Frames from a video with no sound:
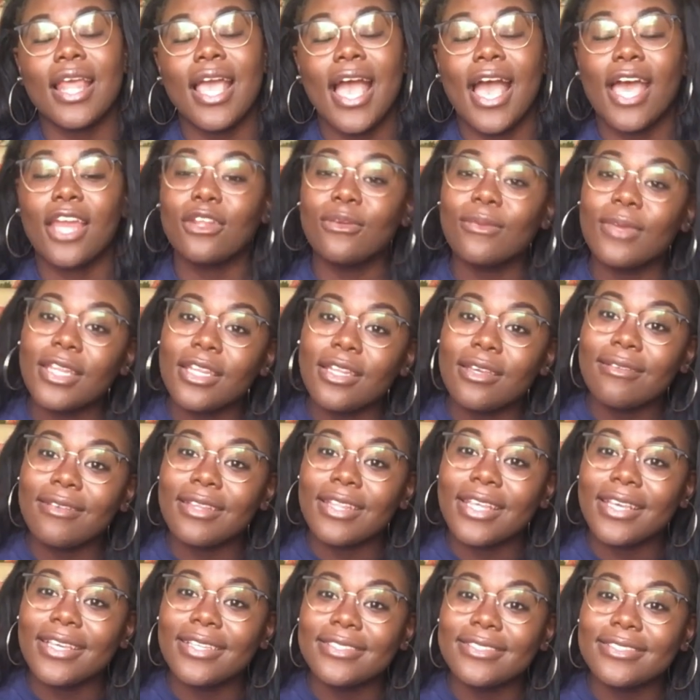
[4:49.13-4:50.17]
How do we do
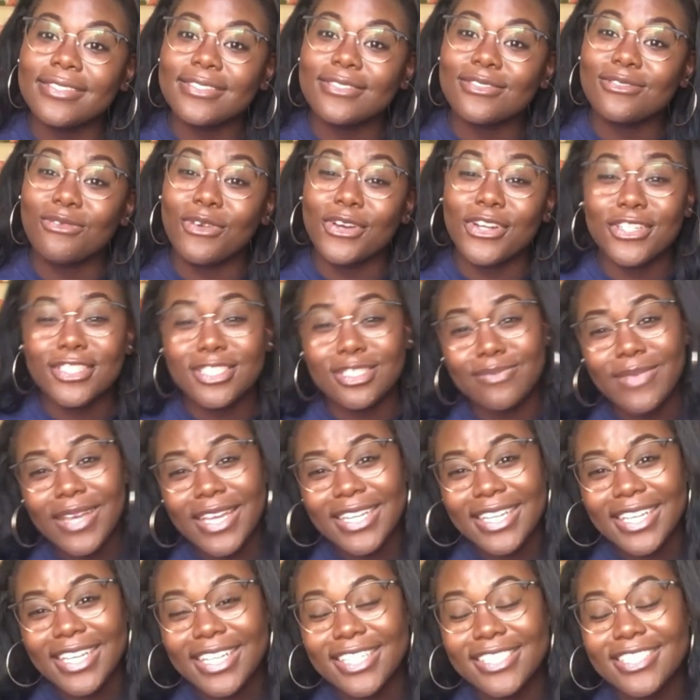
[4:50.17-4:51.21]
this? What are some
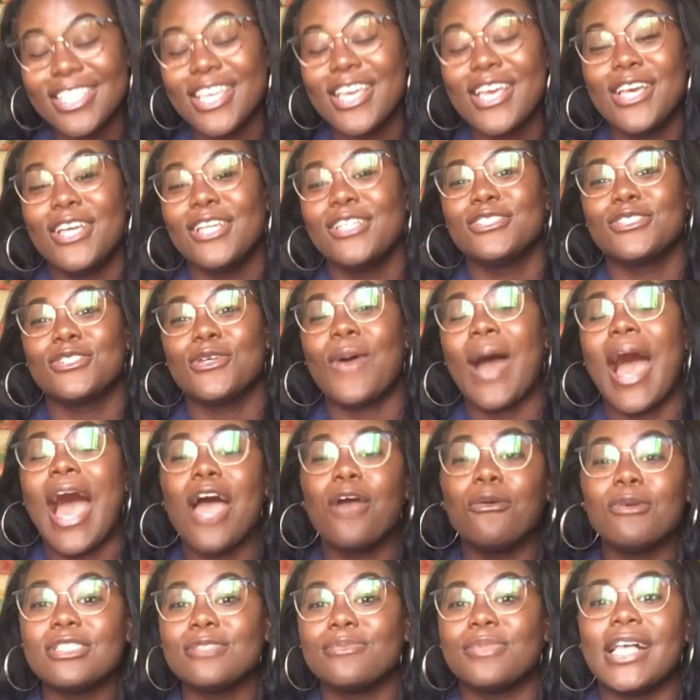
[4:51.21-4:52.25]
ideas? So
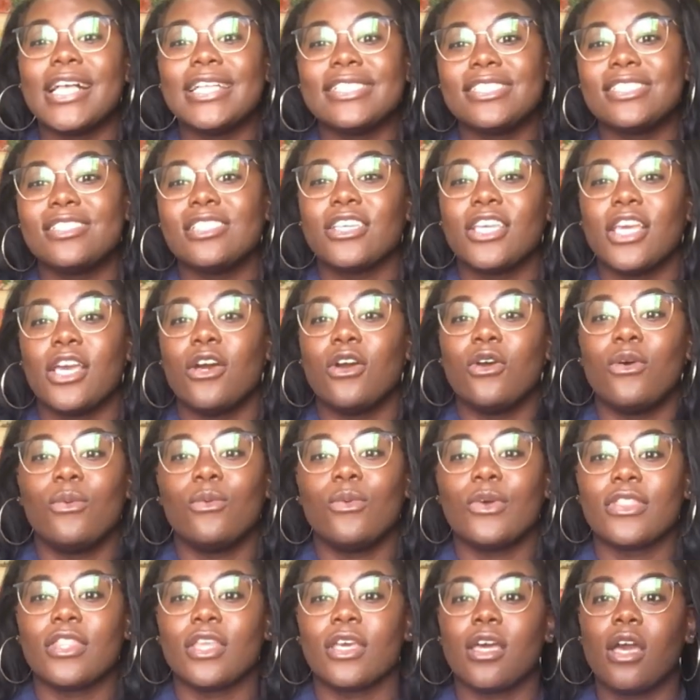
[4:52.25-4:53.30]
I was blessed to go
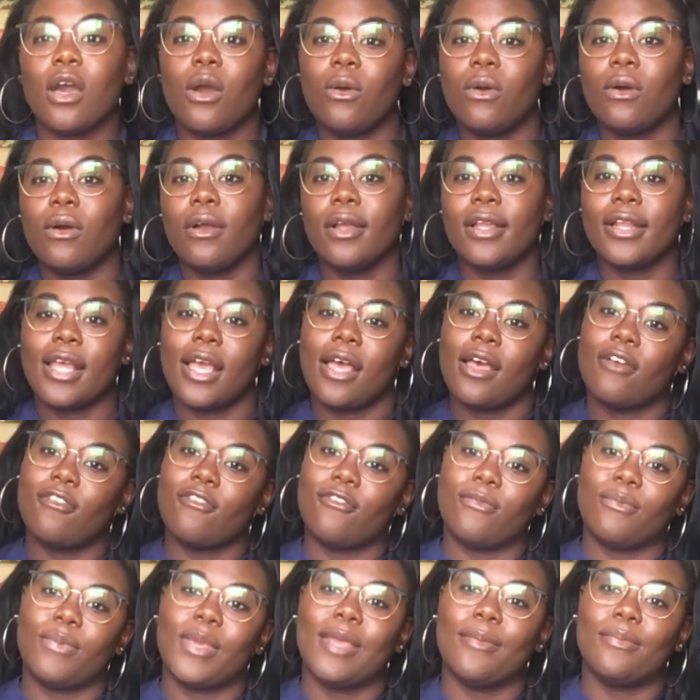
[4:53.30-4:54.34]
with a cohort
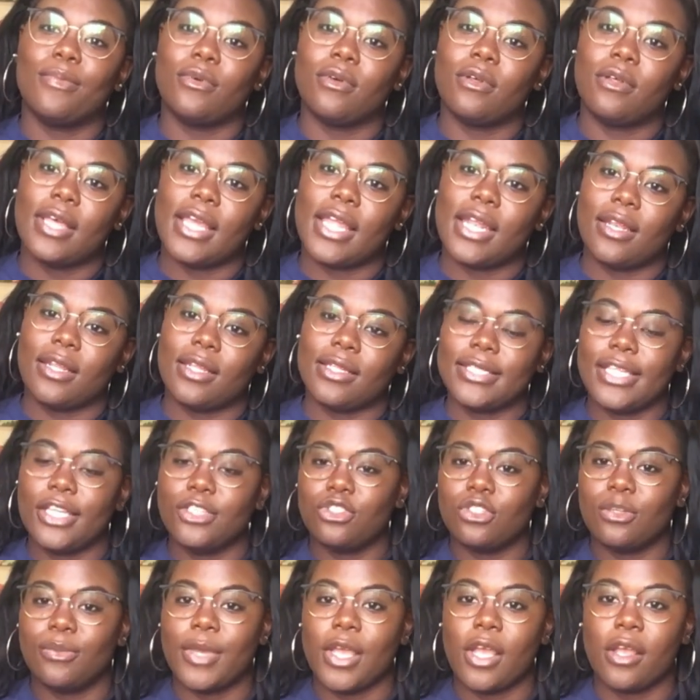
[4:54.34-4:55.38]
of people in
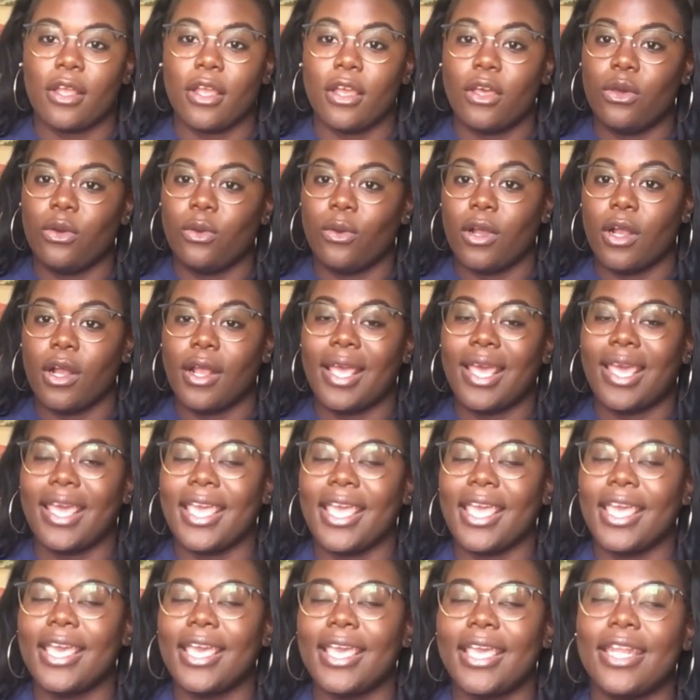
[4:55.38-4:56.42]
Central America who were
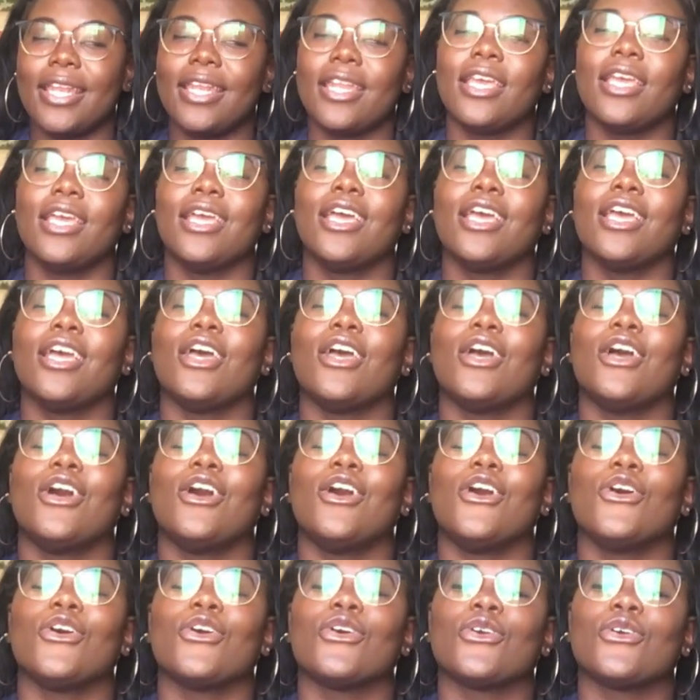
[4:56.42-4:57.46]

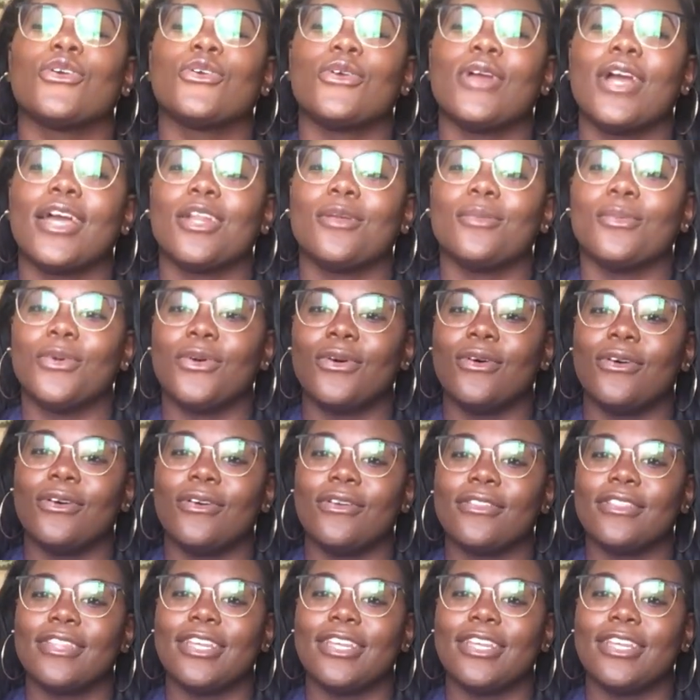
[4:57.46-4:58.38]
incredible.